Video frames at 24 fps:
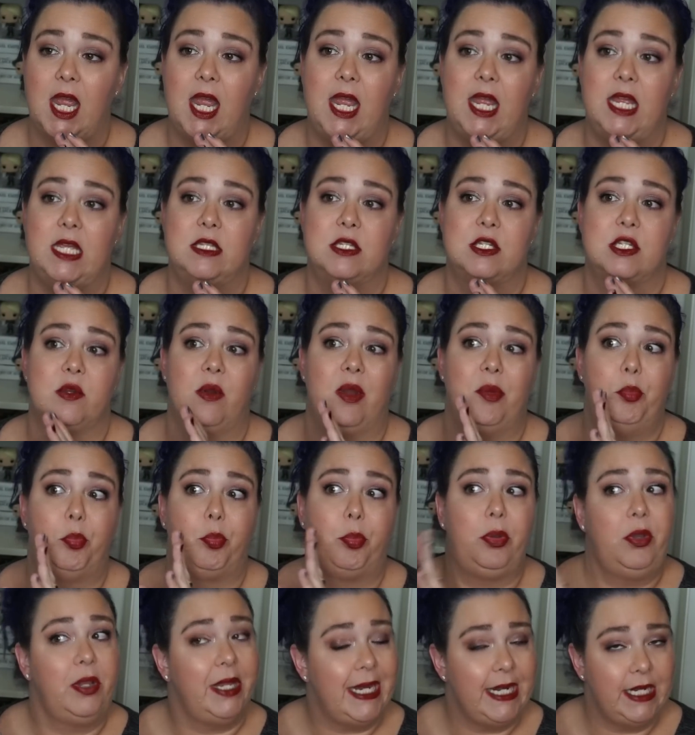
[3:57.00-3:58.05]
And so I'm
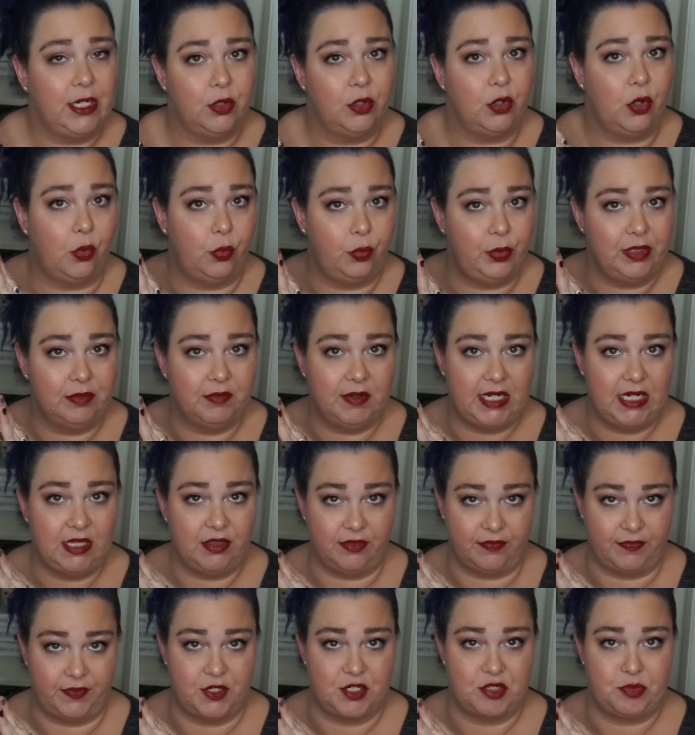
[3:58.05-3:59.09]
planning on only reading
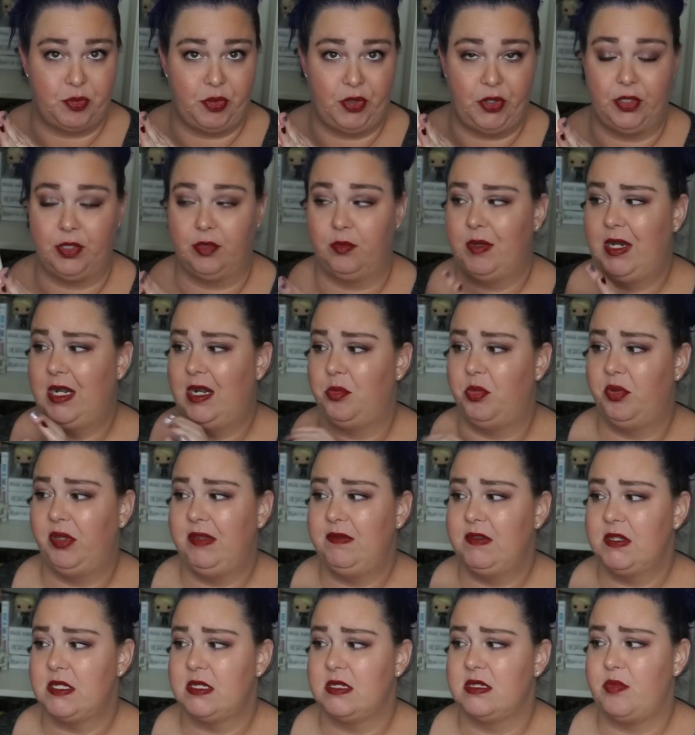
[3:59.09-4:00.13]
the first book. And I
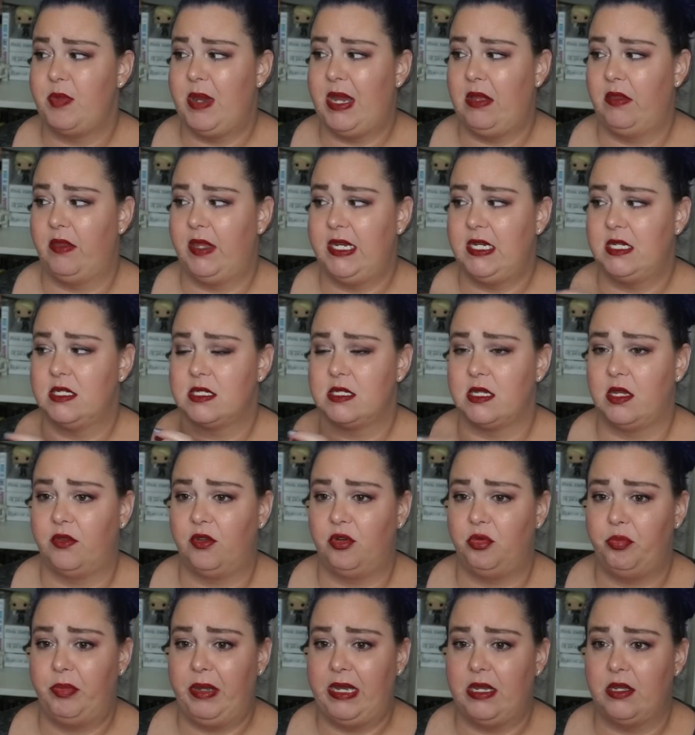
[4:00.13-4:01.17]
believe this is about like
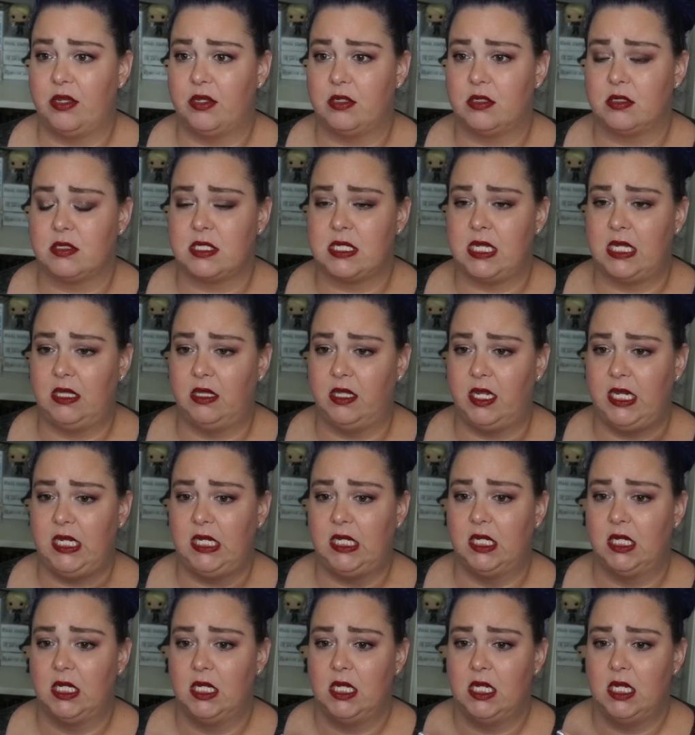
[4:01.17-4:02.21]
Southern Bells and
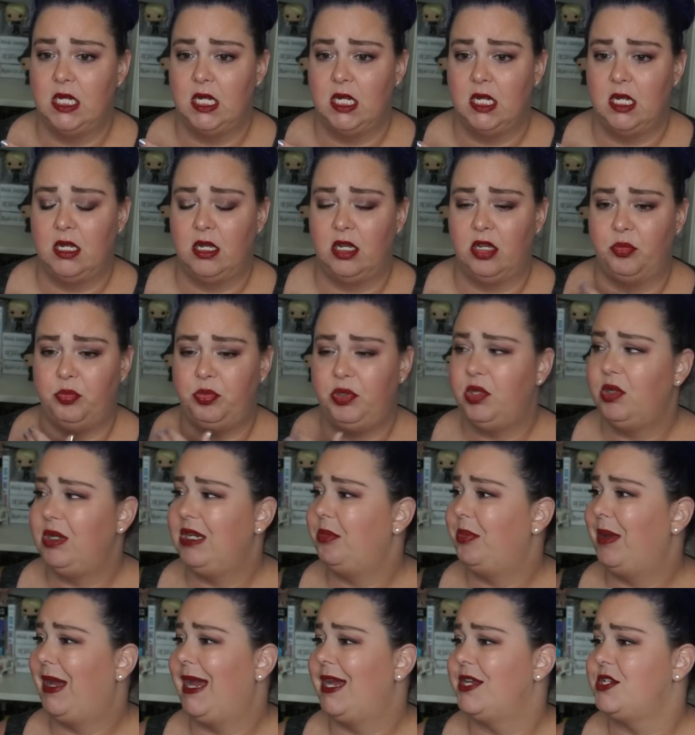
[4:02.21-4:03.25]
like a
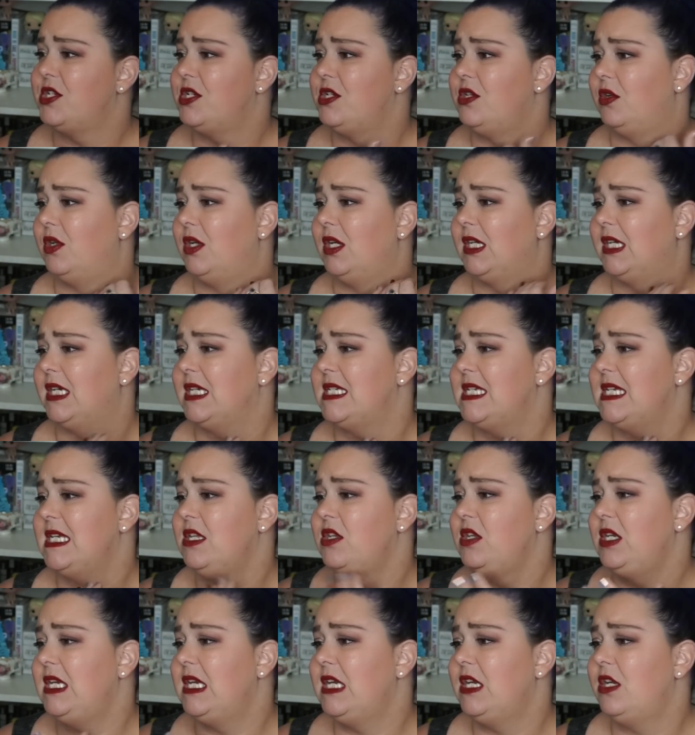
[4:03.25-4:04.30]
beauty pageant or a
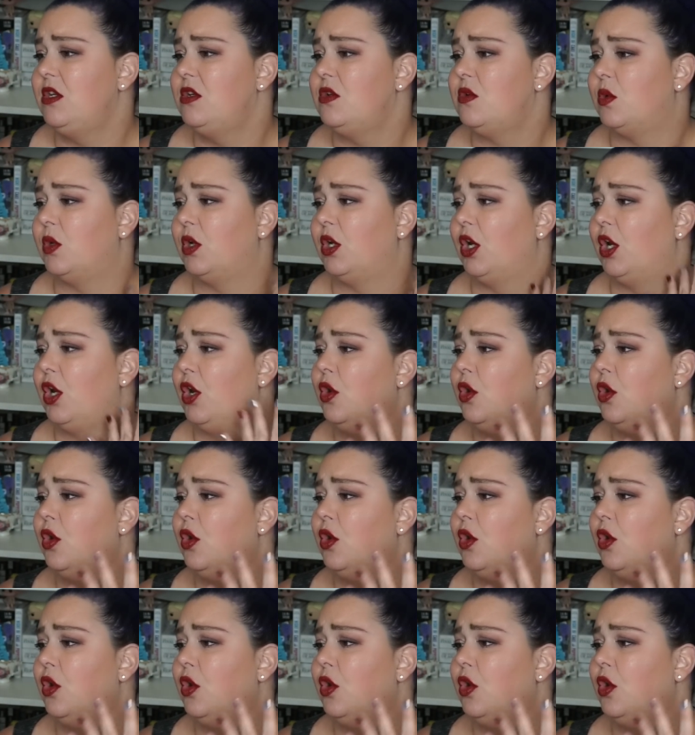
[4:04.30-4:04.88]
cotillion or a